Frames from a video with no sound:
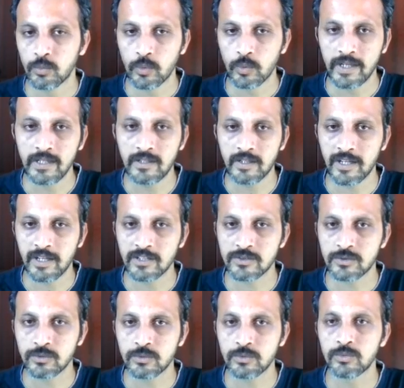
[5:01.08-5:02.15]
white tries
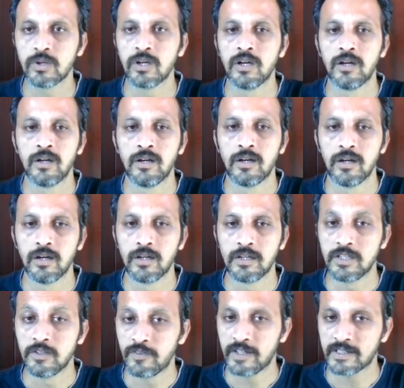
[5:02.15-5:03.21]
to
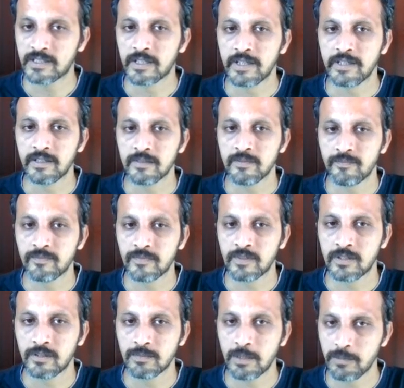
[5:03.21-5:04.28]
deflect the knight
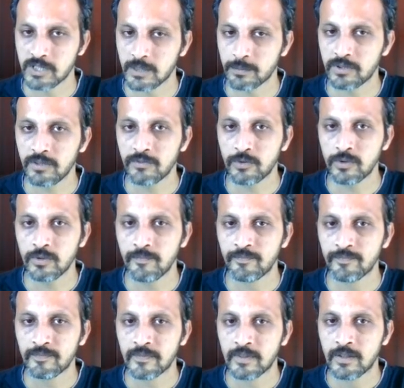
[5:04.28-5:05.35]
by bishop c4.
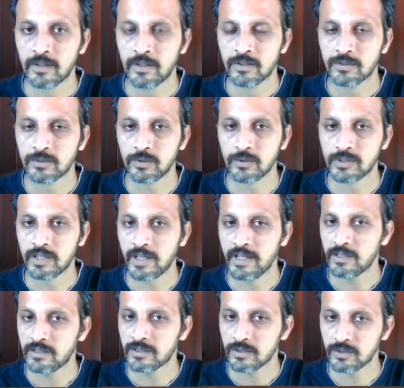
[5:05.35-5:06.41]
So the
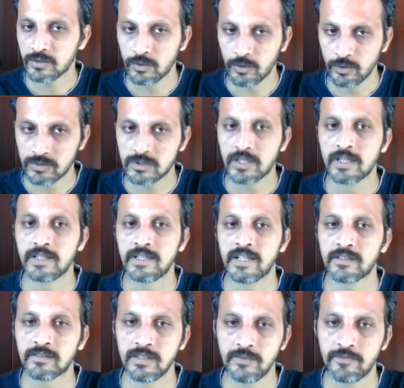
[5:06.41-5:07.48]
knight goes and
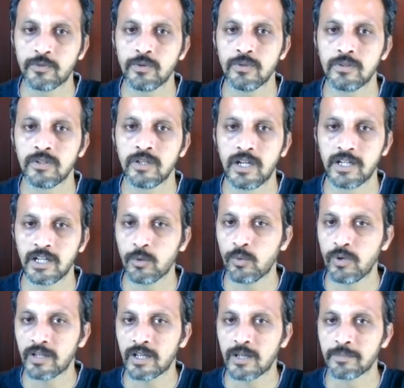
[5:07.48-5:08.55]
takes c4, and now
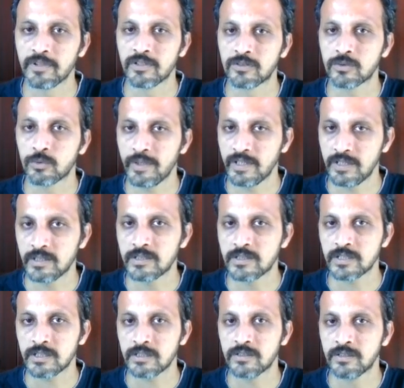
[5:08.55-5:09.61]
what happens? Queen here
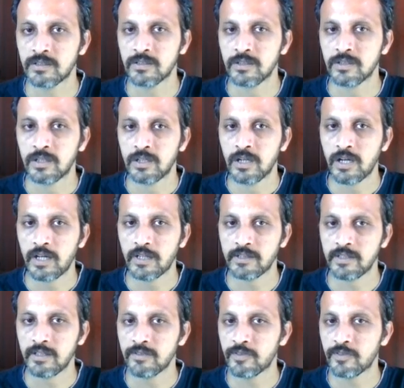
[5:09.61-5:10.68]
check, and
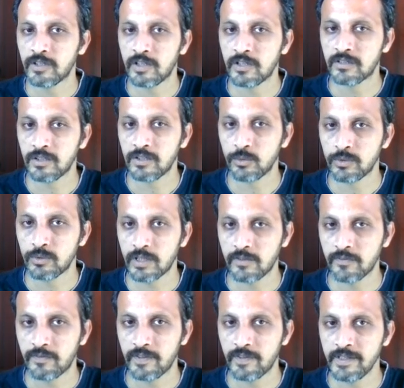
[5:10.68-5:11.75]
then for let's say rook
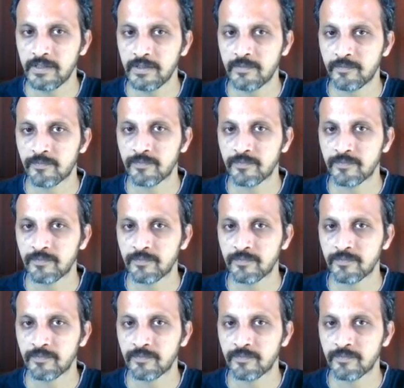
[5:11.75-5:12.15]
f8,